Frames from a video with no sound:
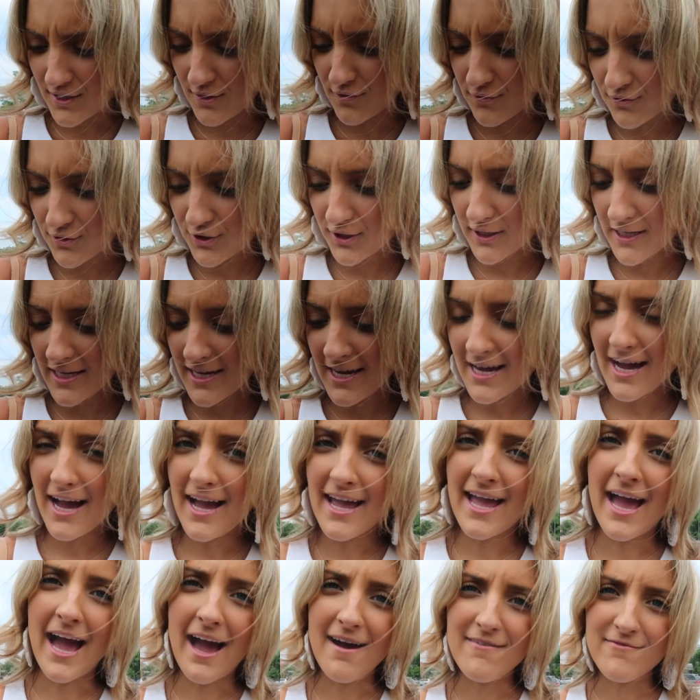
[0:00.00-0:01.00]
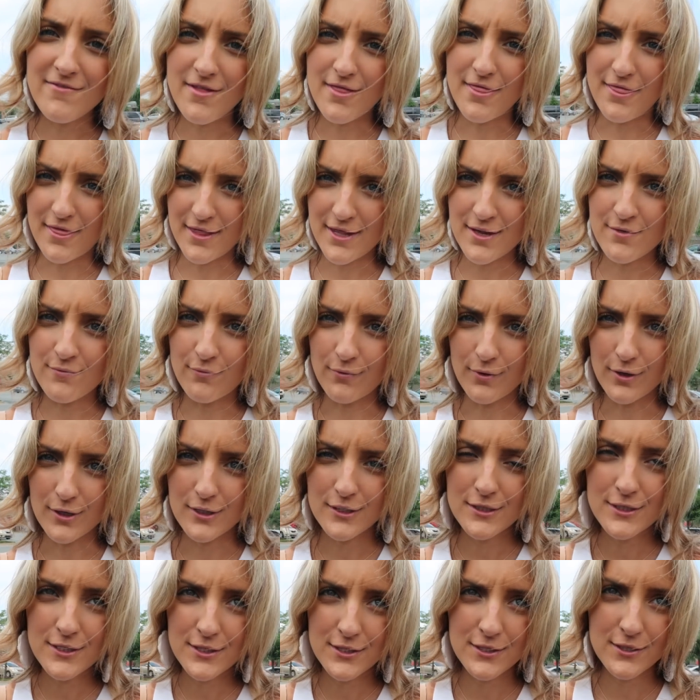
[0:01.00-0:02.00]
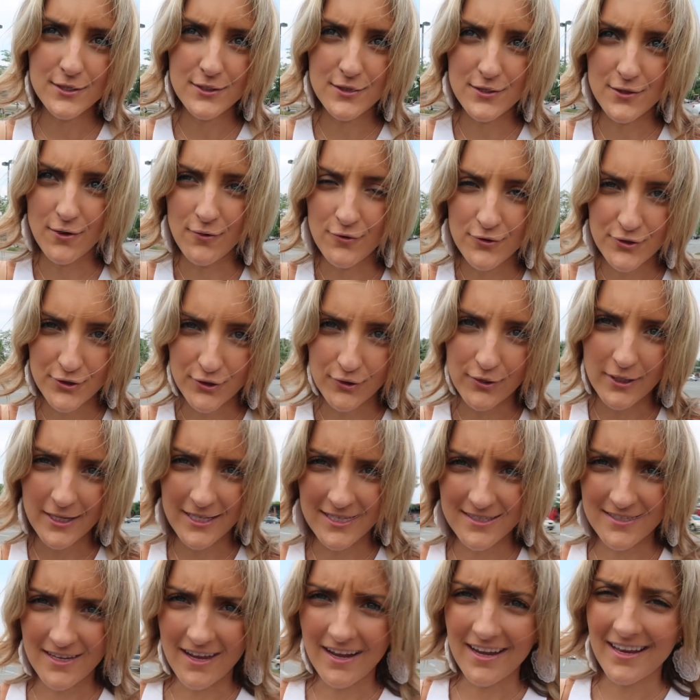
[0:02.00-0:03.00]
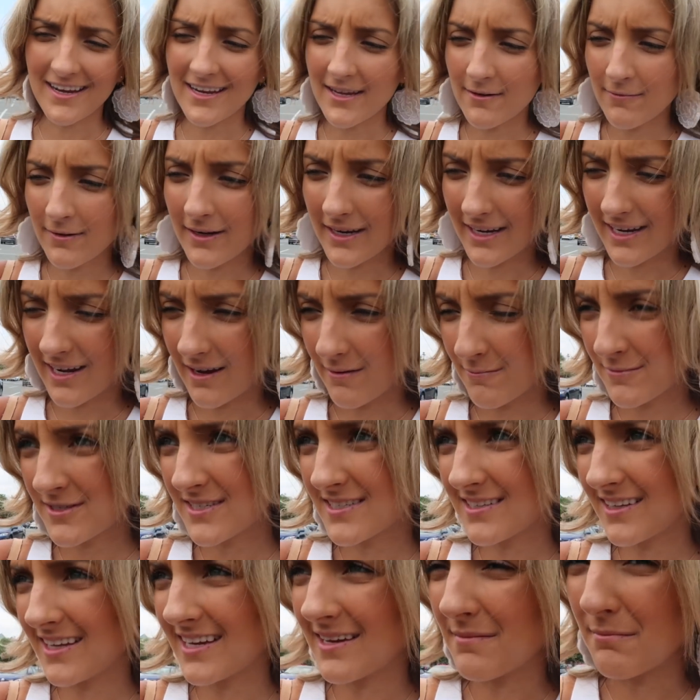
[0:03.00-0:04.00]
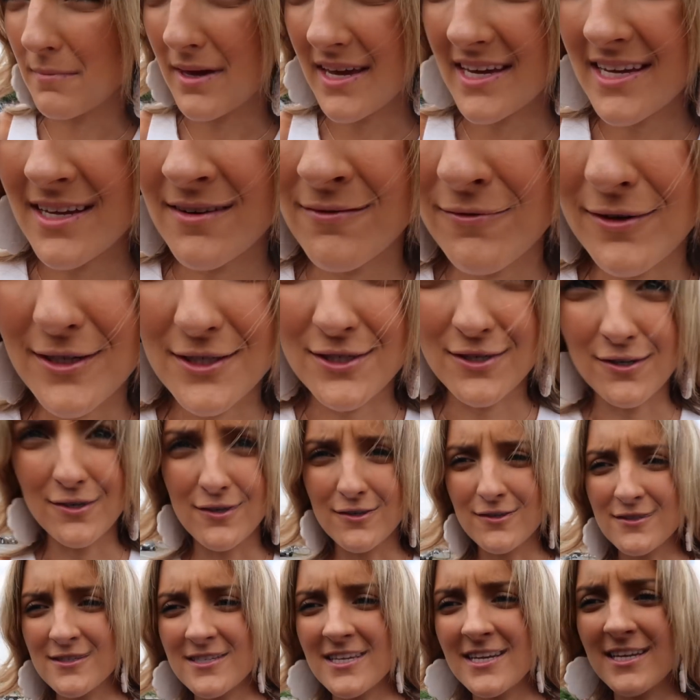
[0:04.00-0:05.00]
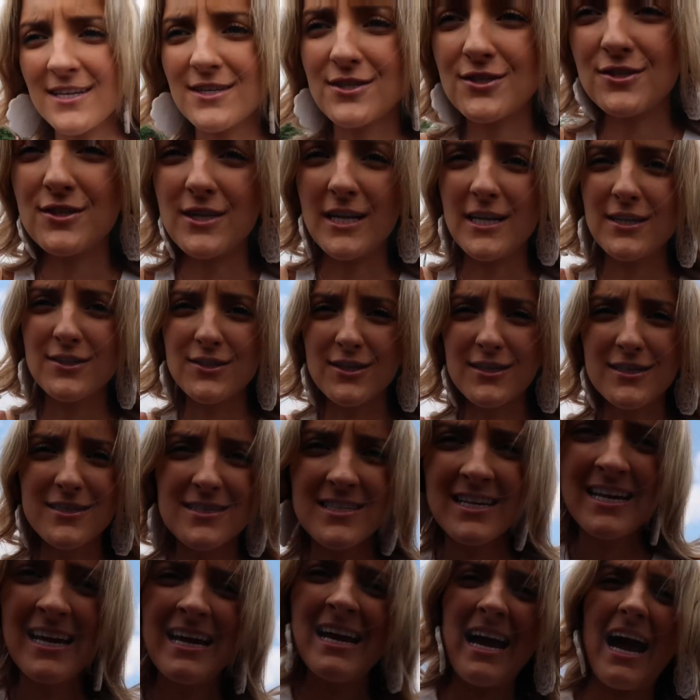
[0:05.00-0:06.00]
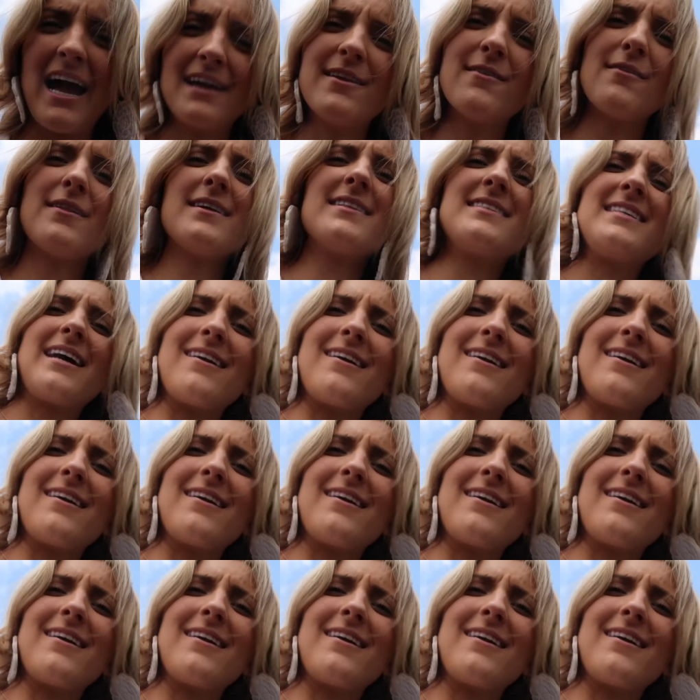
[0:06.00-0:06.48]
usually I have the worst social anxiety when it comes to like making returns and exchanges. I know that